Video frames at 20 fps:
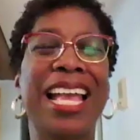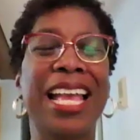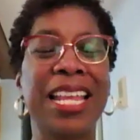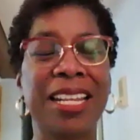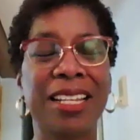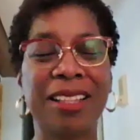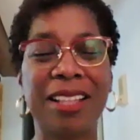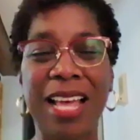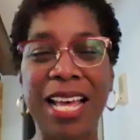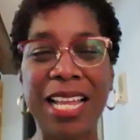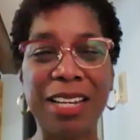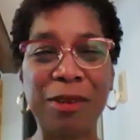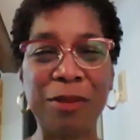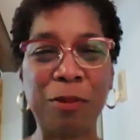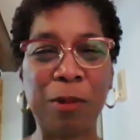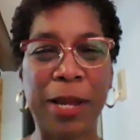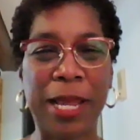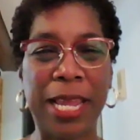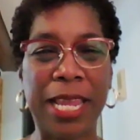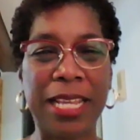In a lot of
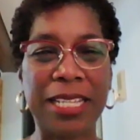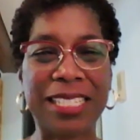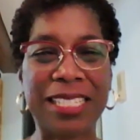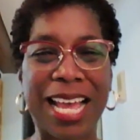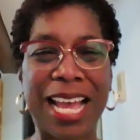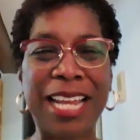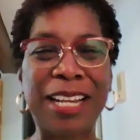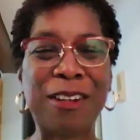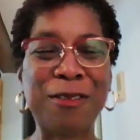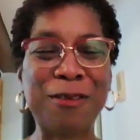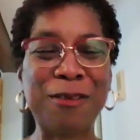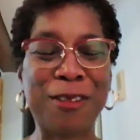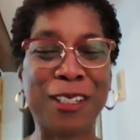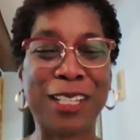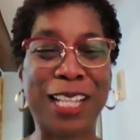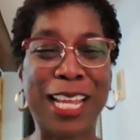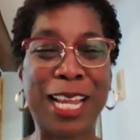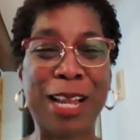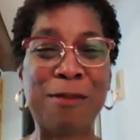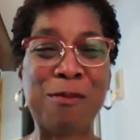ways, I don't feel
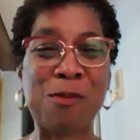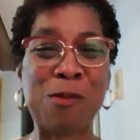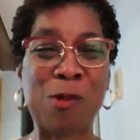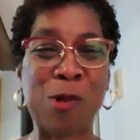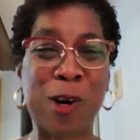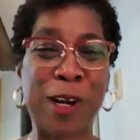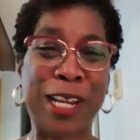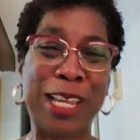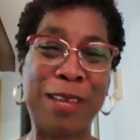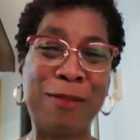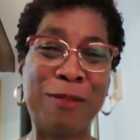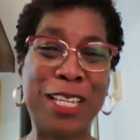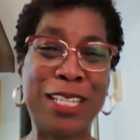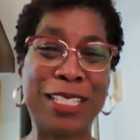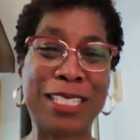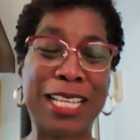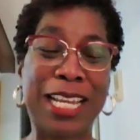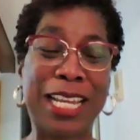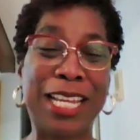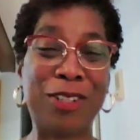like I'm working
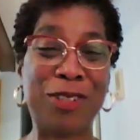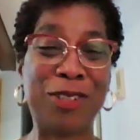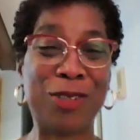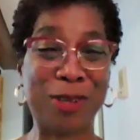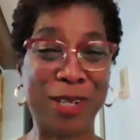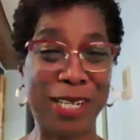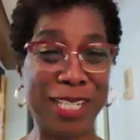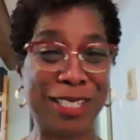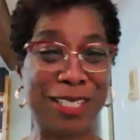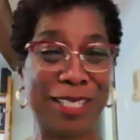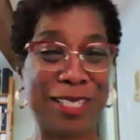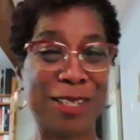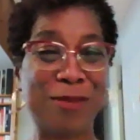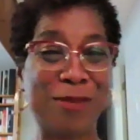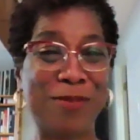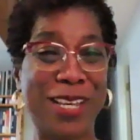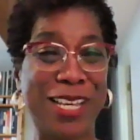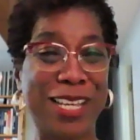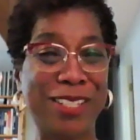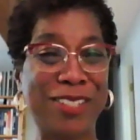because I enjoy it so
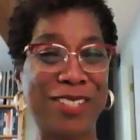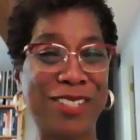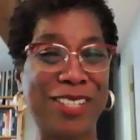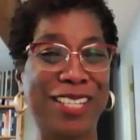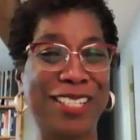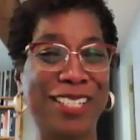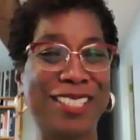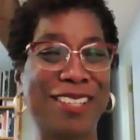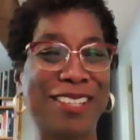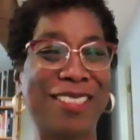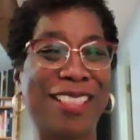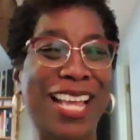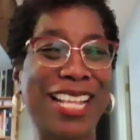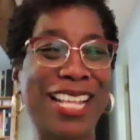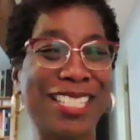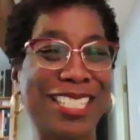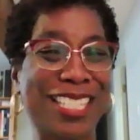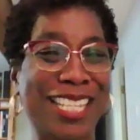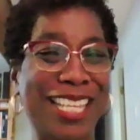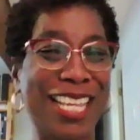much. So
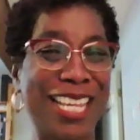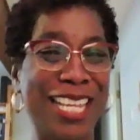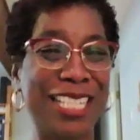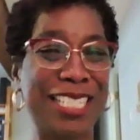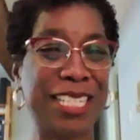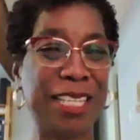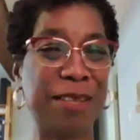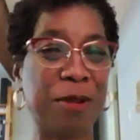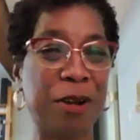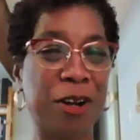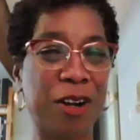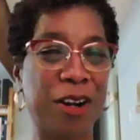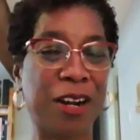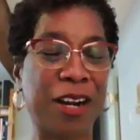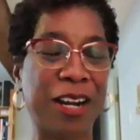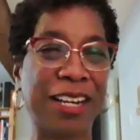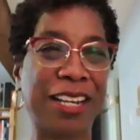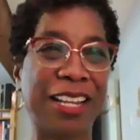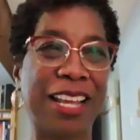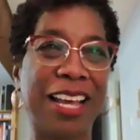that's the easy
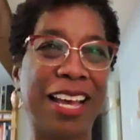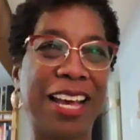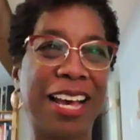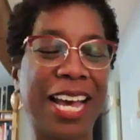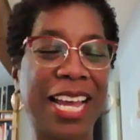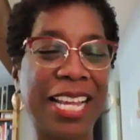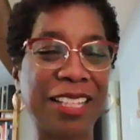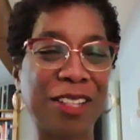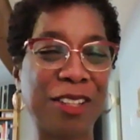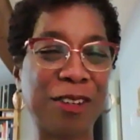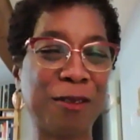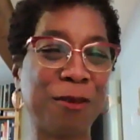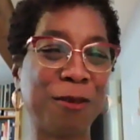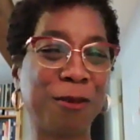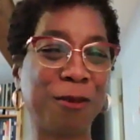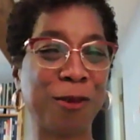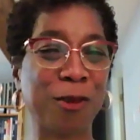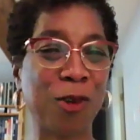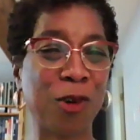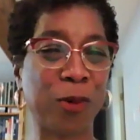part. I look
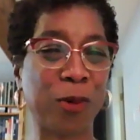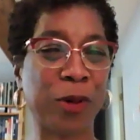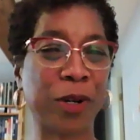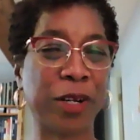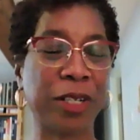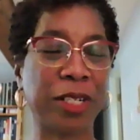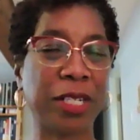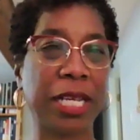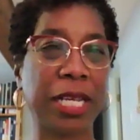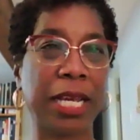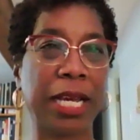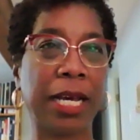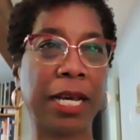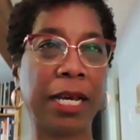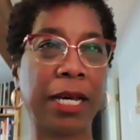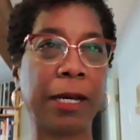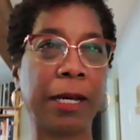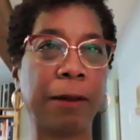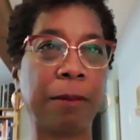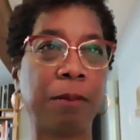forward,
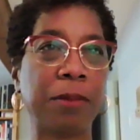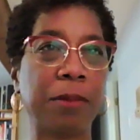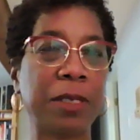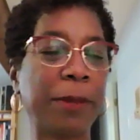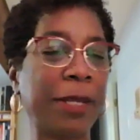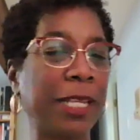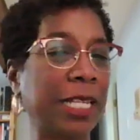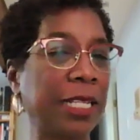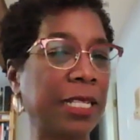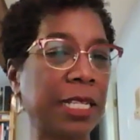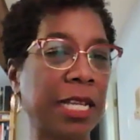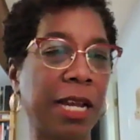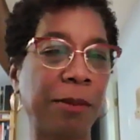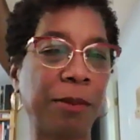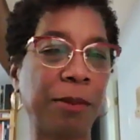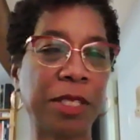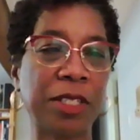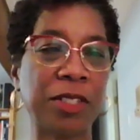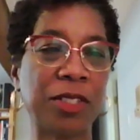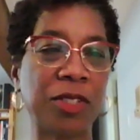spending time
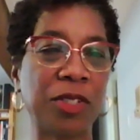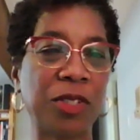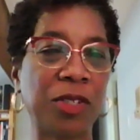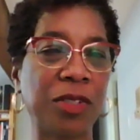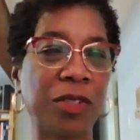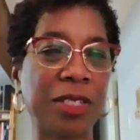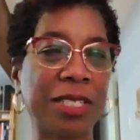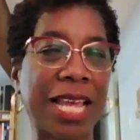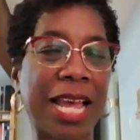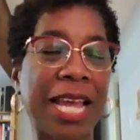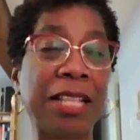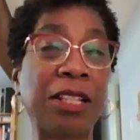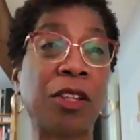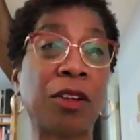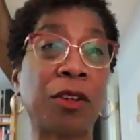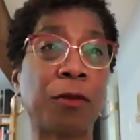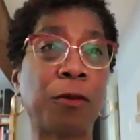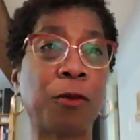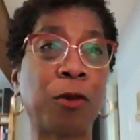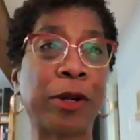with the students. I
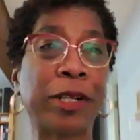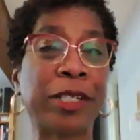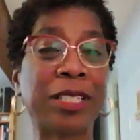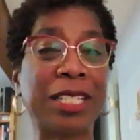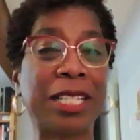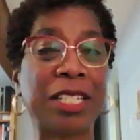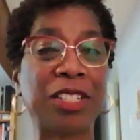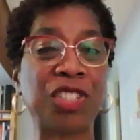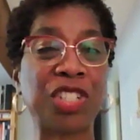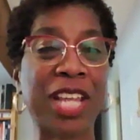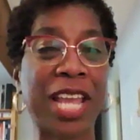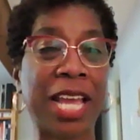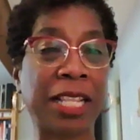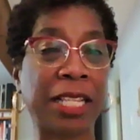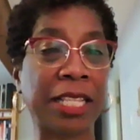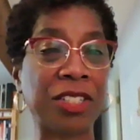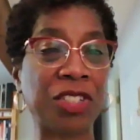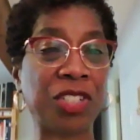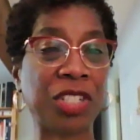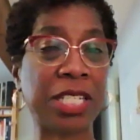look forward to the
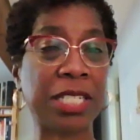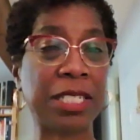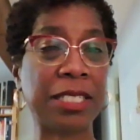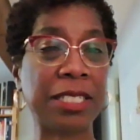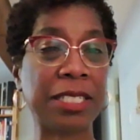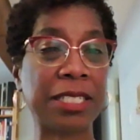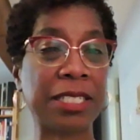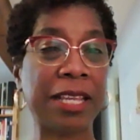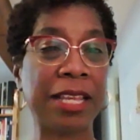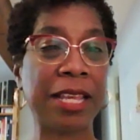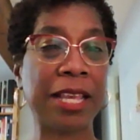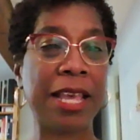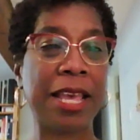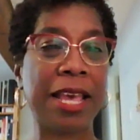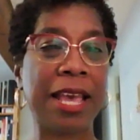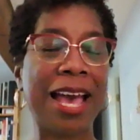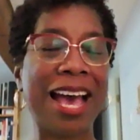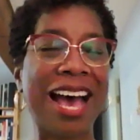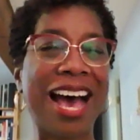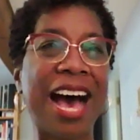challenges.
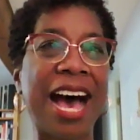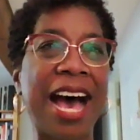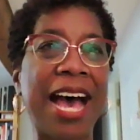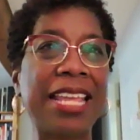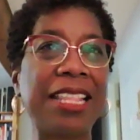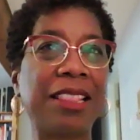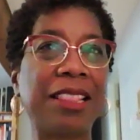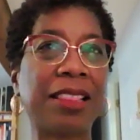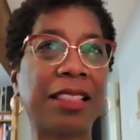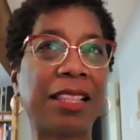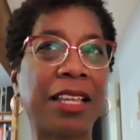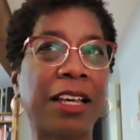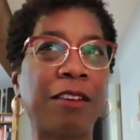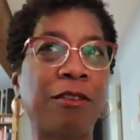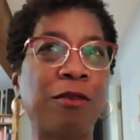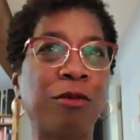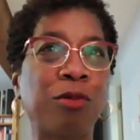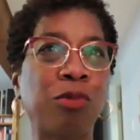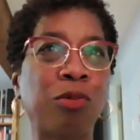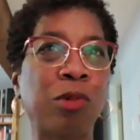I
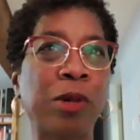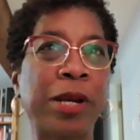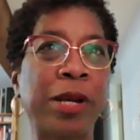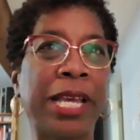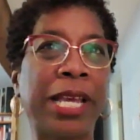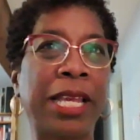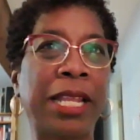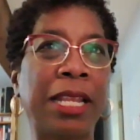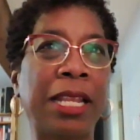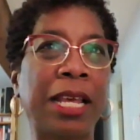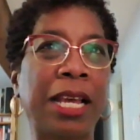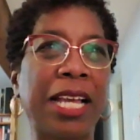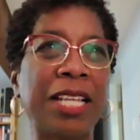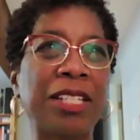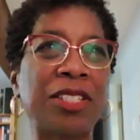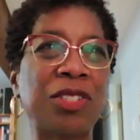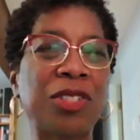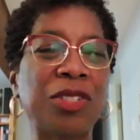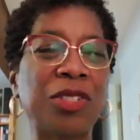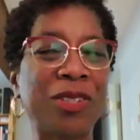love when a
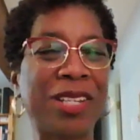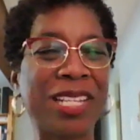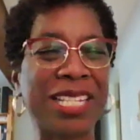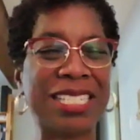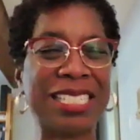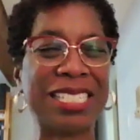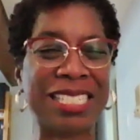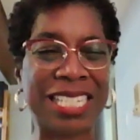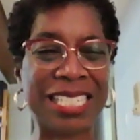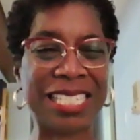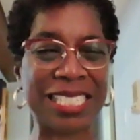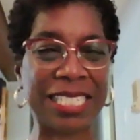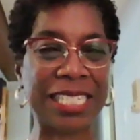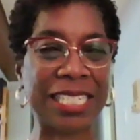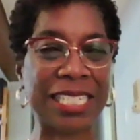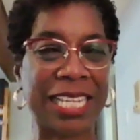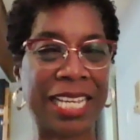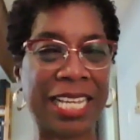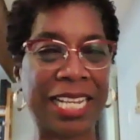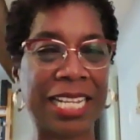student
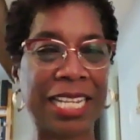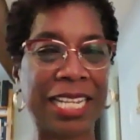doesn't get